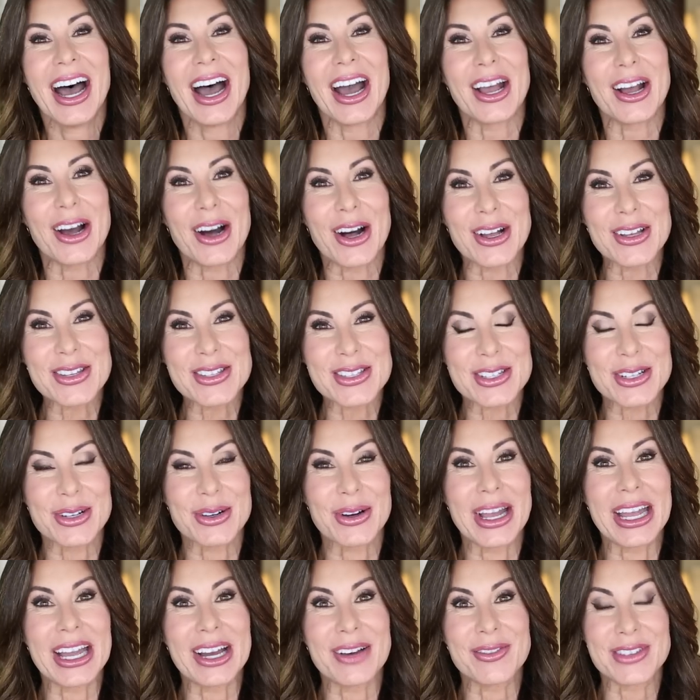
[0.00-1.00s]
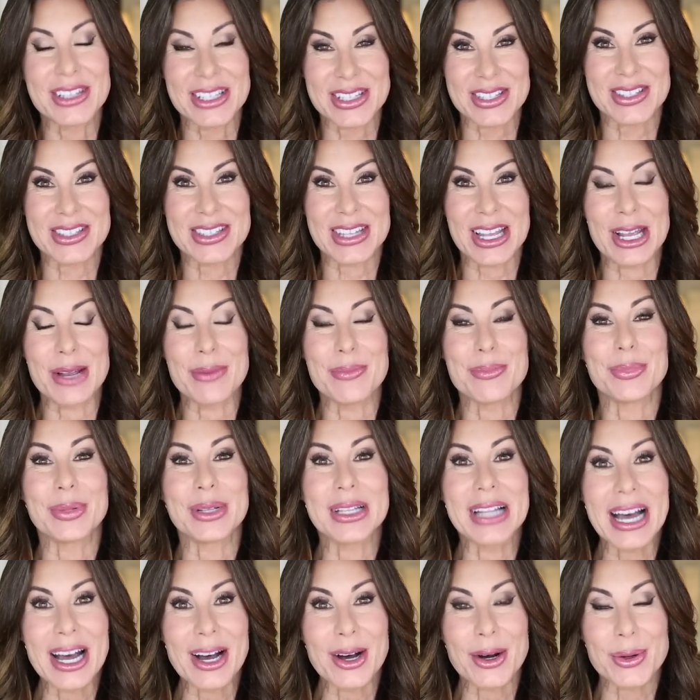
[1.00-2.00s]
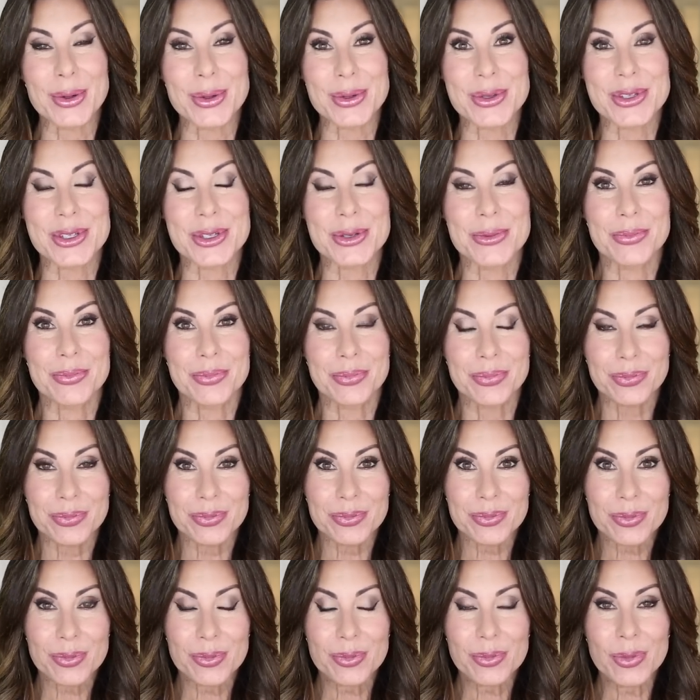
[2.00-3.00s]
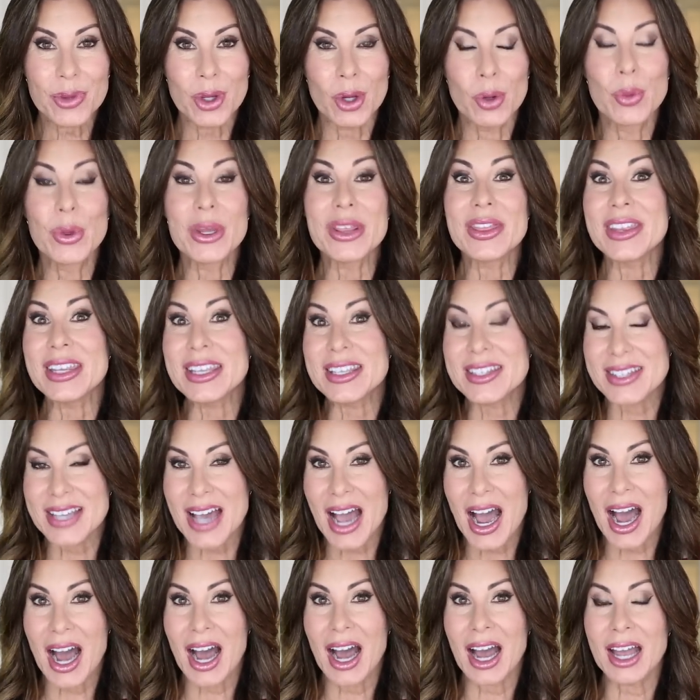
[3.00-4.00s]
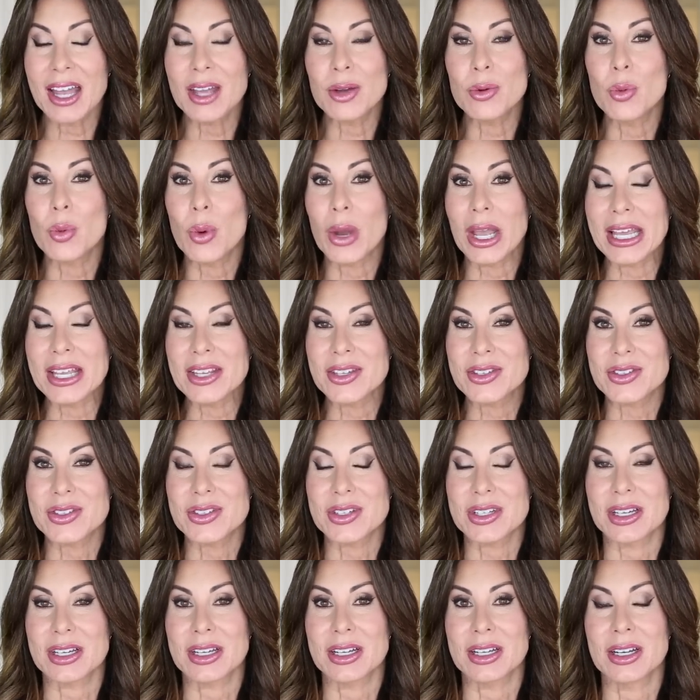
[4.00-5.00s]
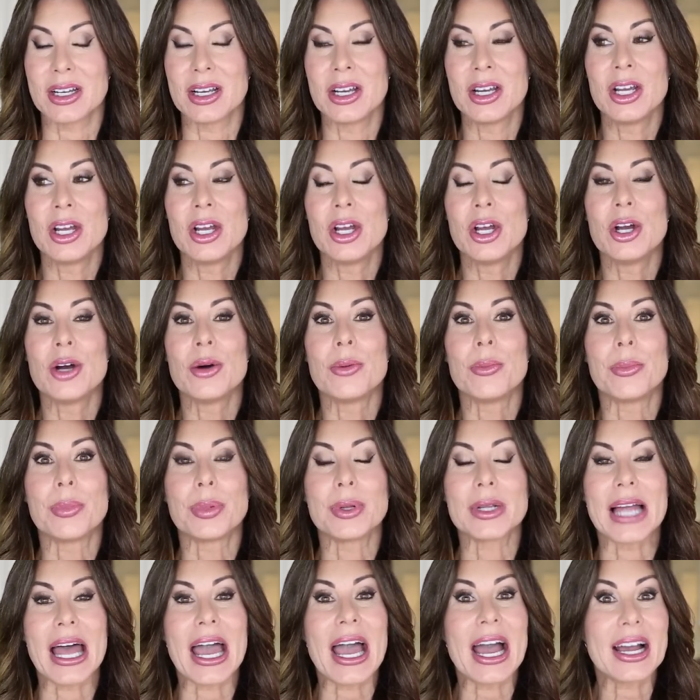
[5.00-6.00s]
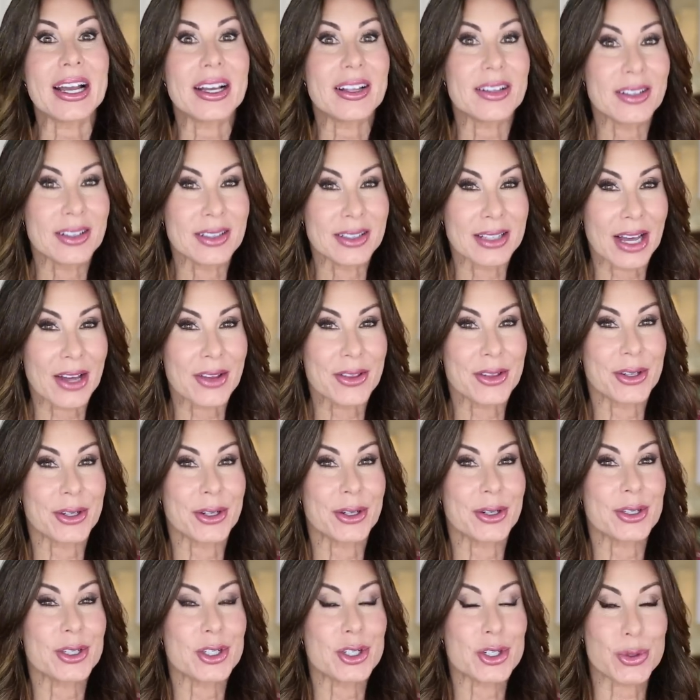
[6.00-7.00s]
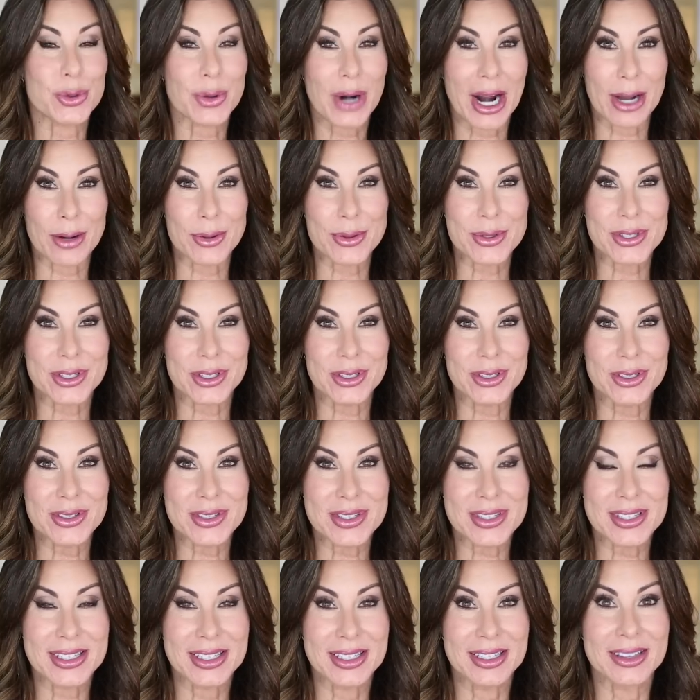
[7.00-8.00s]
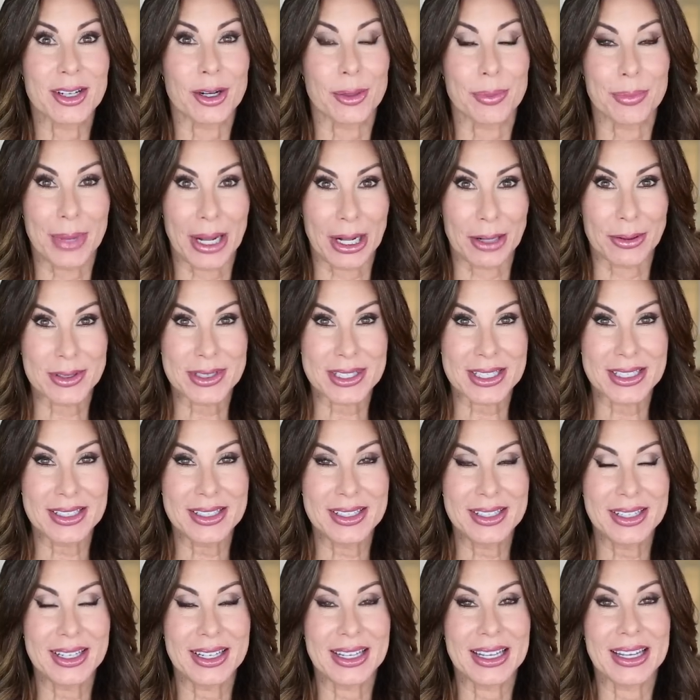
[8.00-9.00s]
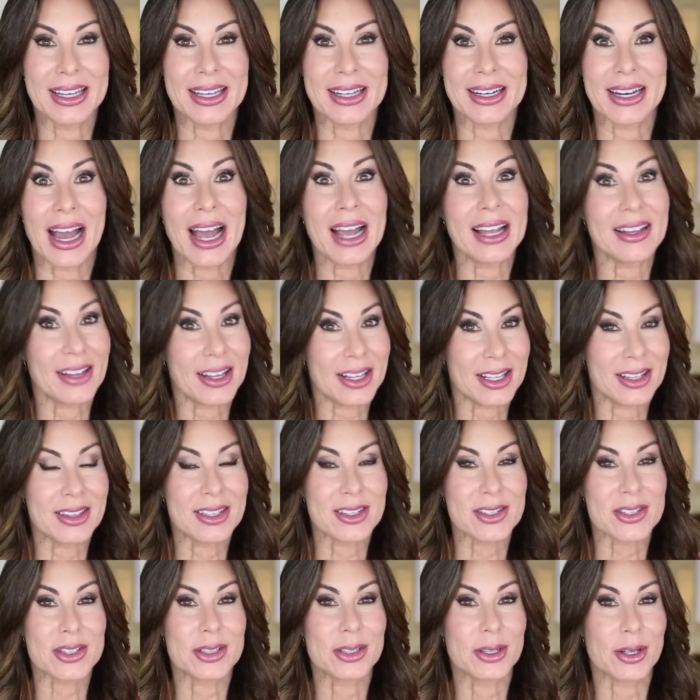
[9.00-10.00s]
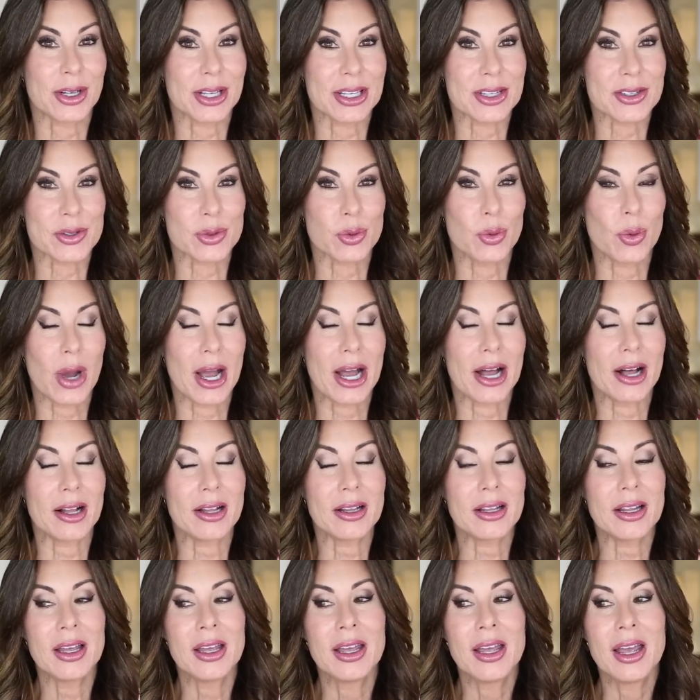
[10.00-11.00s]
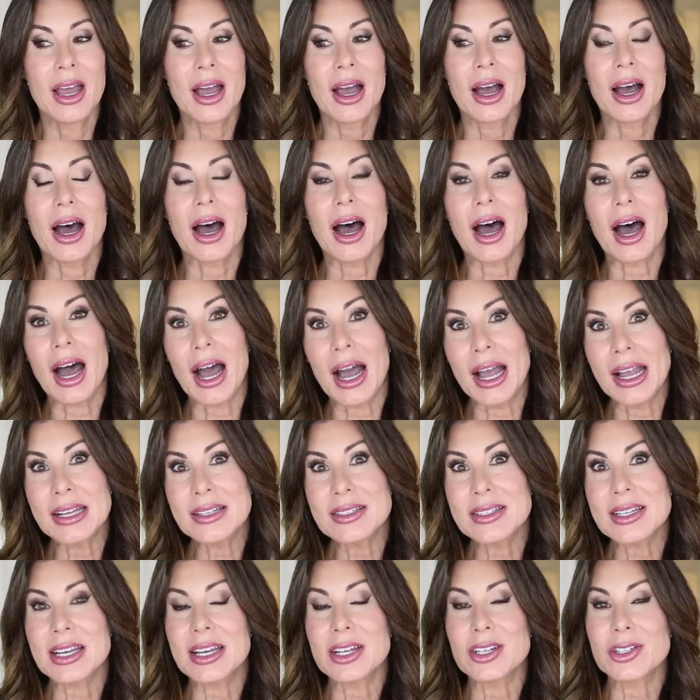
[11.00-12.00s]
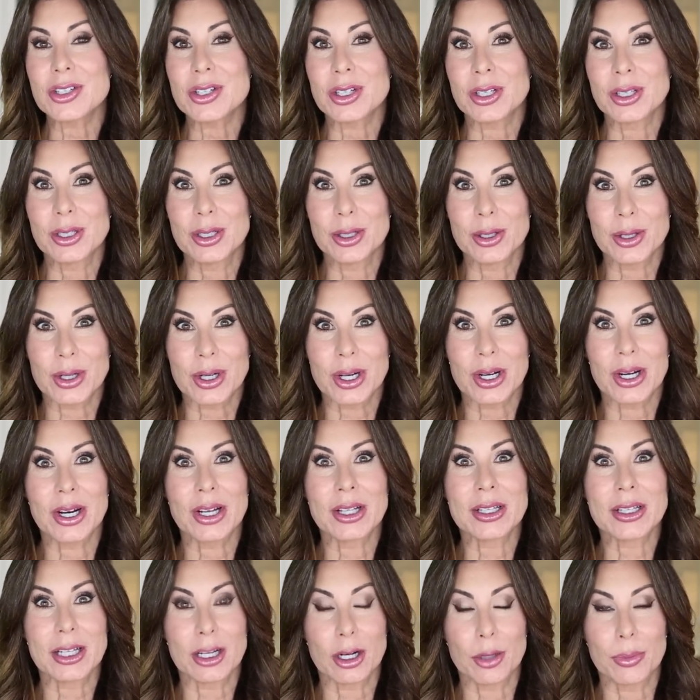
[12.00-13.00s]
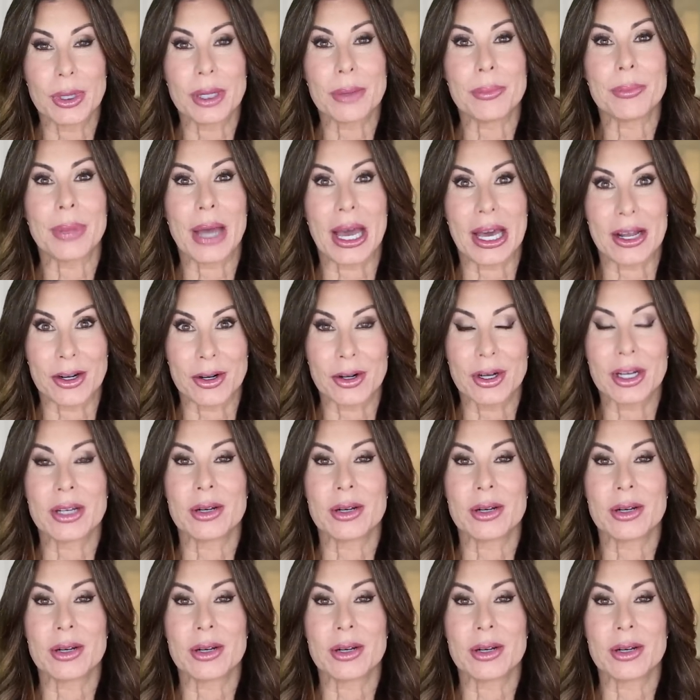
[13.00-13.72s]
I also have this same blouse with these high-waisted black leather trousers. They're belted, and I like this look as well. I tend to look a little bit better,